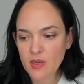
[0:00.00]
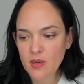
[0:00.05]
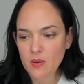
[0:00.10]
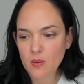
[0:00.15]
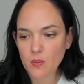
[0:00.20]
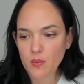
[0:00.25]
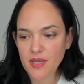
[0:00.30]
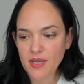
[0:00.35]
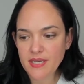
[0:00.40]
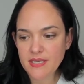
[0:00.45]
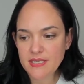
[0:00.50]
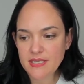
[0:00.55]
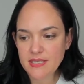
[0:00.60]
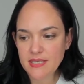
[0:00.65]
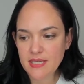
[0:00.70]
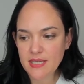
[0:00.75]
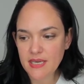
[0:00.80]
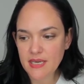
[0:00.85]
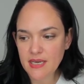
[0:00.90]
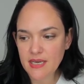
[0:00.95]
we
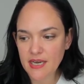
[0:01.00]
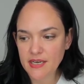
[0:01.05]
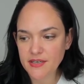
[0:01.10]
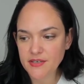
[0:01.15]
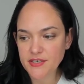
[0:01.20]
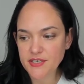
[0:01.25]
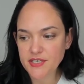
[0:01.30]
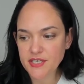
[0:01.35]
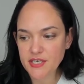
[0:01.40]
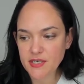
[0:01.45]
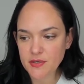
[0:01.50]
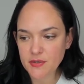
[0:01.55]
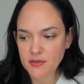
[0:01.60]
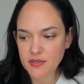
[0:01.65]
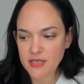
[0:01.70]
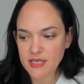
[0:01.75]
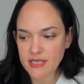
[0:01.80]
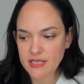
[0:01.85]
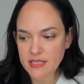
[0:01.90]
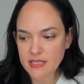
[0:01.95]
see a
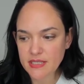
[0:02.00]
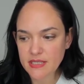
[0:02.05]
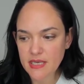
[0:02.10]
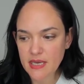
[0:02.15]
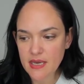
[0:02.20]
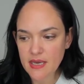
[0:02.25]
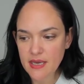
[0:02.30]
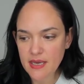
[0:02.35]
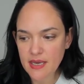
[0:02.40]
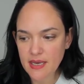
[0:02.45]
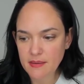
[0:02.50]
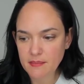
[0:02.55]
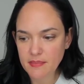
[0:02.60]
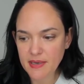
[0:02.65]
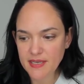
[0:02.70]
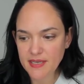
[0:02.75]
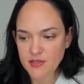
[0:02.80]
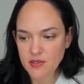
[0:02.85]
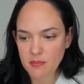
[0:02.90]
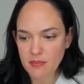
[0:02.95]
decrease in
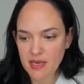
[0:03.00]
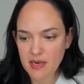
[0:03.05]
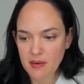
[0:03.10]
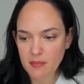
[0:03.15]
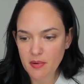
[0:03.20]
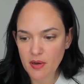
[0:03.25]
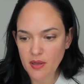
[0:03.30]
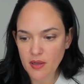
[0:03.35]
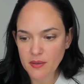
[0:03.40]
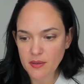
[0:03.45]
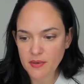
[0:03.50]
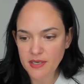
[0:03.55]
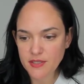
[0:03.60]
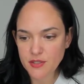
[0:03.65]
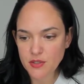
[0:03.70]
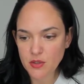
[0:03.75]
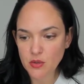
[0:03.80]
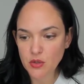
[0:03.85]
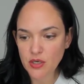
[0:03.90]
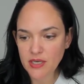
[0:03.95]
basal metabolic rate.
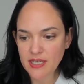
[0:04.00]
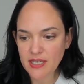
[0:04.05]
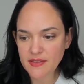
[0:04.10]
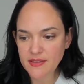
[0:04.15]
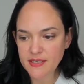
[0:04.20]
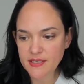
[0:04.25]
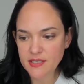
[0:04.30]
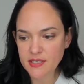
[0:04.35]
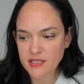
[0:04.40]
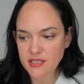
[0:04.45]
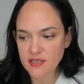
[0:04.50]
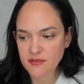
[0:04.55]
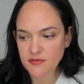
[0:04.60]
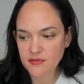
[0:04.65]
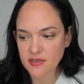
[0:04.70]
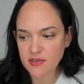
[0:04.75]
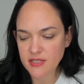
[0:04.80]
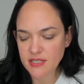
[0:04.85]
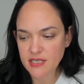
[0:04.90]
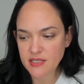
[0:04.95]
So look at this
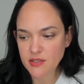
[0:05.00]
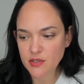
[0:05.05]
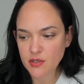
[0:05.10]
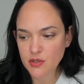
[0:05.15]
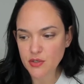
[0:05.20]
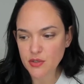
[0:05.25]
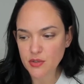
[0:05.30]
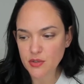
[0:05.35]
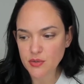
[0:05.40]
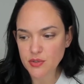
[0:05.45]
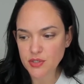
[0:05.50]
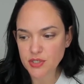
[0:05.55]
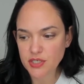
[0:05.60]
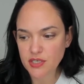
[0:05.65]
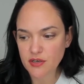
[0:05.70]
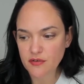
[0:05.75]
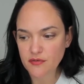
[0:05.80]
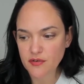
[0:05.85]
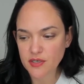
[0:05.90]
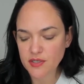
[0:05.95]
difference. That's a huge
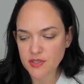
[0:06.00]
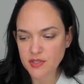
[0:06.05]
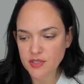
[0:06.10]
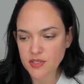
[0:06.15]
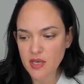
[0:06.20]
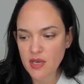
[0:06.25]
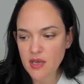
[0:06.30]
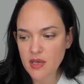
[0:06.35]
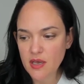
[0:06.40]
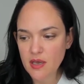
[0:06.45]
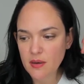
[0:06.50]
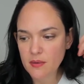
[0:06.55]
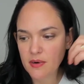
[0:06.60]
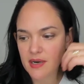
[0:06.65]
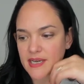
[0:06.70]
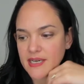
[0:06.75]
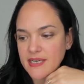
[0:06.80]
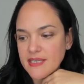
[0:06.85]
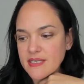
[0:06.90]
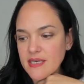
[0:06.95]
difference,
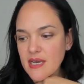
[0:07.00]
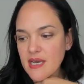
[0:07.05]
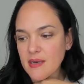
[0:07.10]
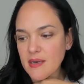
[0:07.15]
right?